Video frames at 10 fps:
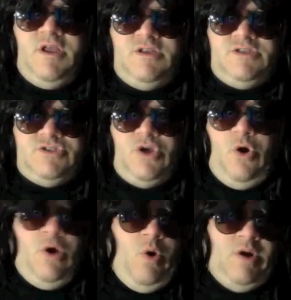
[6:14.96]
So,
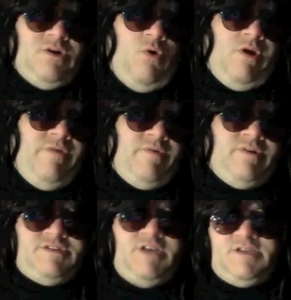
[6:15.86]
or even
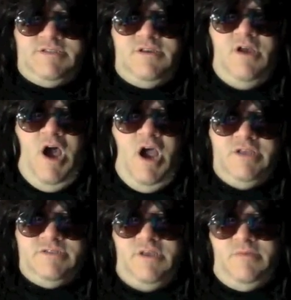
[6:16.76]
sexy
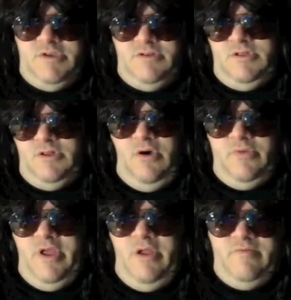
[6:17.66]
guys. I mean, you know,
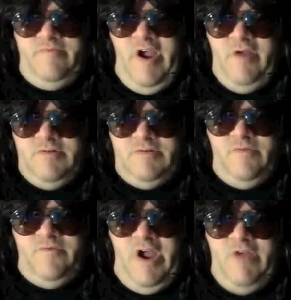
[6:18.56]
the
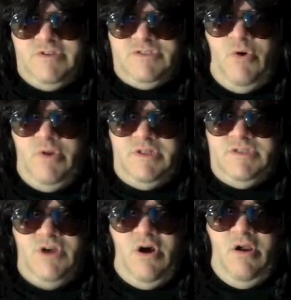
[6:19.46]

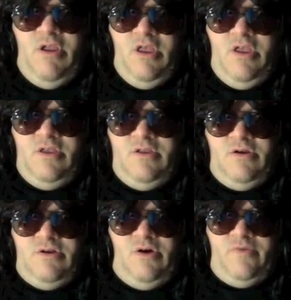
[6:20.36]
Virusonians are
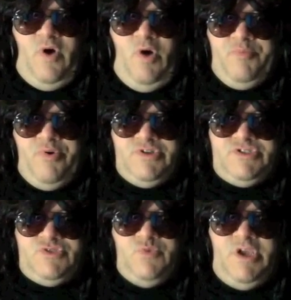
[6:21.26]
of all
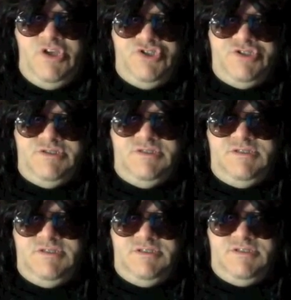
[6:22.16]

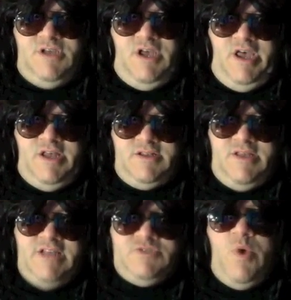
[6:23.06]
persuasions, and
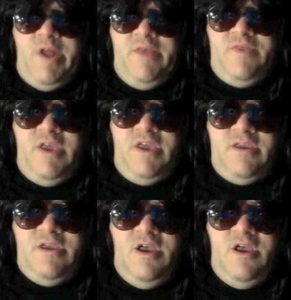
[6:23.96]
that's what I think